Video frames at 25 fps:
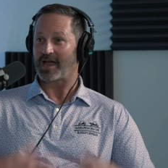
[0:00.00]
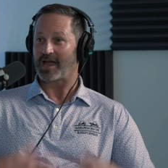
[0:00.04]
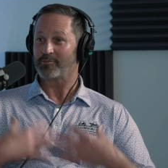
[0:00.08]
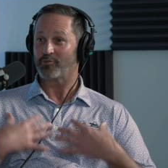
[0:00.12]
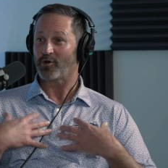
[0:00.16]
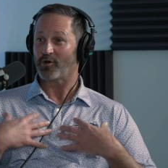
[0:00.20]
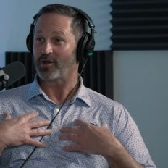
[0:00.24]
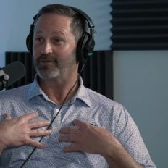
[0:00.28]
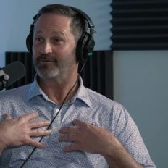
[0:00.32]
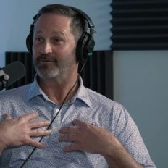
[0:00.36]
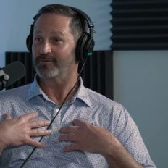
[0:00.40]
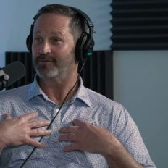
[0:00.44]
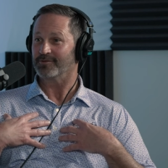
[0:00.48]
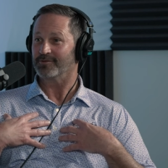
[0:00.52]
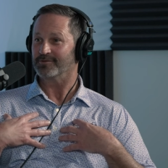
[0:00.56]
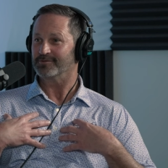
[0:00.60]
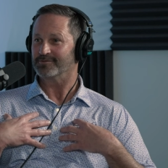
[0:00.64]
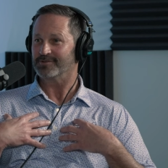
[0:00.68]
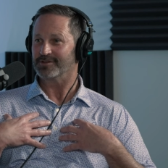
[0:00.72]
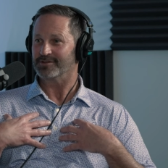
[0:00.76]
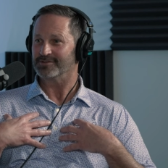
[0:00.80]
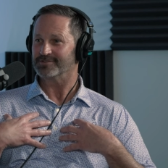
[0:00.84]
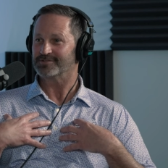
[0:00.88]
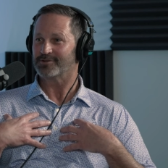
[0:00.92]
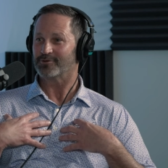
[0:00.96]
I pray for
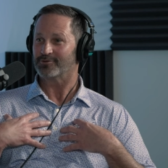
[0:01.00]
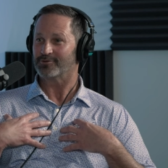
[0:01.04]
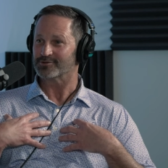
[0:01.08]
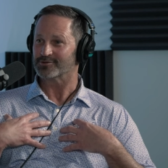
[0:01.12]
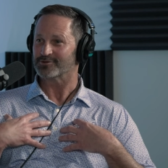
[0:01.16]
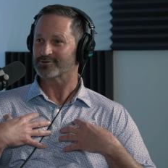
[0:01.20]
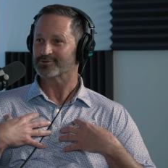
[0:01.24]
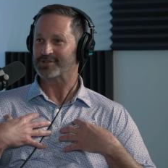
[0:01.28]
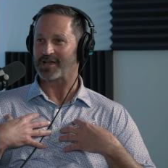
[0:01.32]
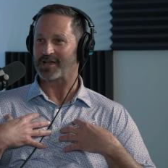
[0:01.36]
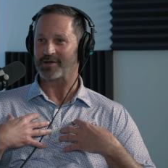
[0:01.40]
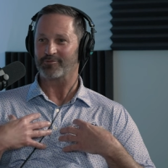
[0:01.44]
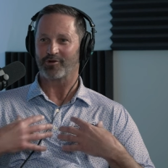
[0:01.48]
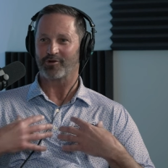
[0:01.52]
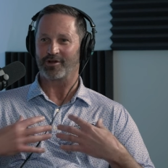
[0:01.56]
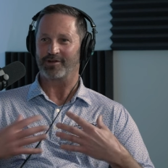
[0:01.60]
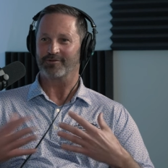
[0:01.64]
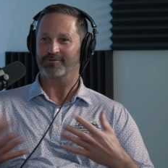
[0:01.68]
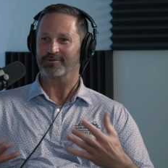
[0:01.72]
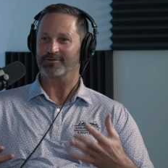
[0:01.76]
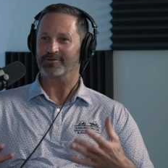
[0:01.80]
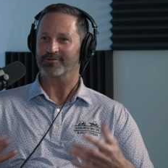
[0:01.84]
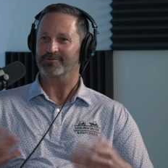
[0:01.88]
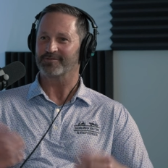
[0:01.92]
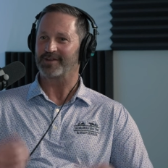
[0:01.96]
the soldiers. I
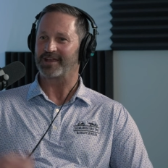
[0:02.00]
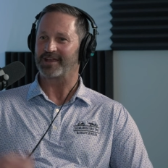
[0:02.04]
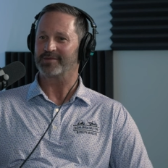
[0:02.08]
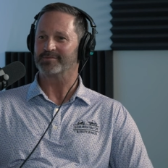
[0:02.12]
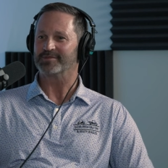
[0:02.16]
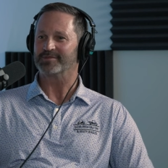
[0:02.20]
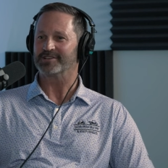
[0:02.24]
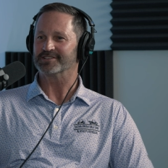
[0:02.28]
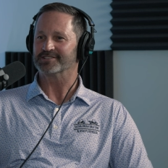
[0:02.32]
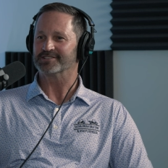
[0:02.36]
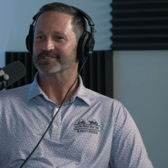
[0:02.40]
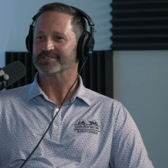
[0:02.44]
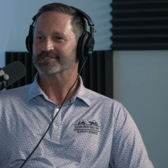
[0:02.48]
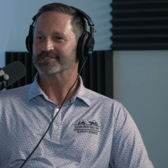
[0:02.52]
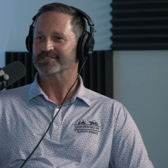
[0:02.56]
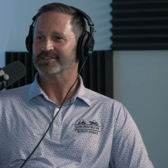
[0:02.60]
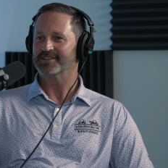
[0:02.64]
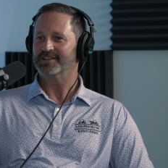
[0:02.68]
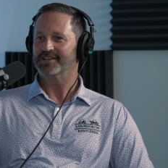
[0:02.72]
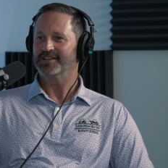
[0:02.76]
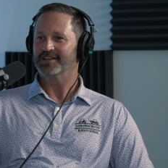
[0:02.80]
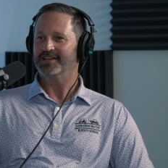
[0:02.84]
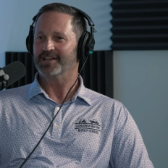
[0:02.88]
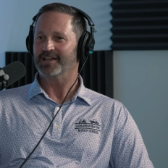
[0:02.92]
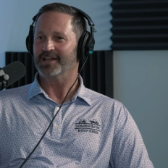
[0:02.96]
pray for their families,
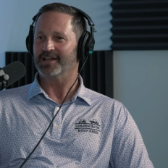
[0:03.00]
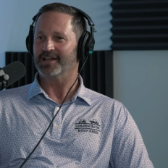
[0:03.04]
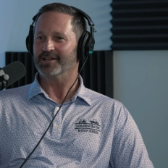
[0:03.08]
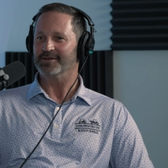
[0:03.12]
mm-hmm.